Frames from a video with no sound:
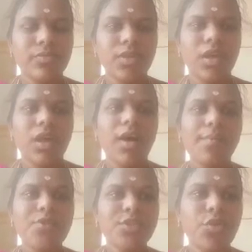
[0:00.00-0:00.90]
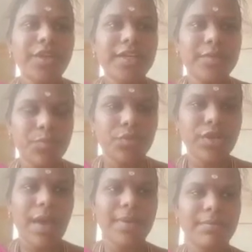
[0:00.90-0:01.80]
Object-oriented
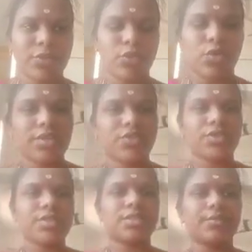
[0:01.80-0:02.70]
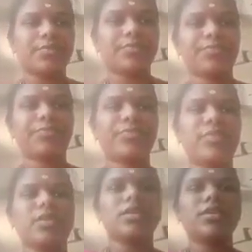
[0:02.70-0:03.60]
programming methodologies.
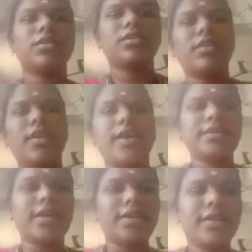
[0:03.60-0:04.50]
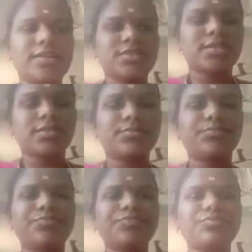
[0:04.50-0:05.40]
Inheritance,
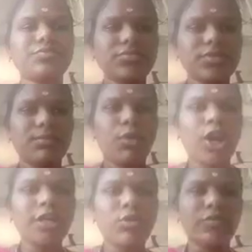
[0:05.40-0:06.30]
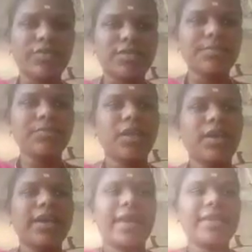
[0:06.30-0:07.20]
polymorphism,
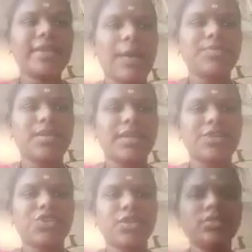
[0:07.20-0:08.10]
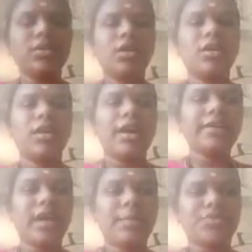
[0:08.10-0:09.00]
encapsulation and
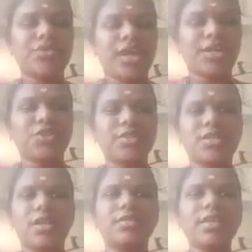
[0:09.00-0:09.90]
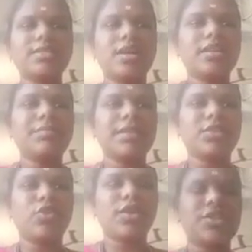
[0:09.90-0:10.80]
abstractions. These are the
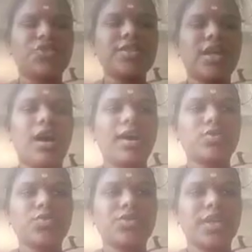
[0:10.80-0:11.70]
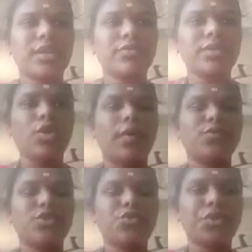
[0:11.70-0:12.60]
methodologies associated with the
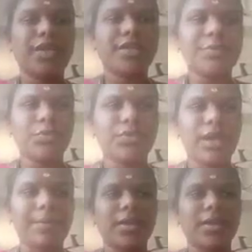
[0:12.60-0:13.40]
object-oriented programming.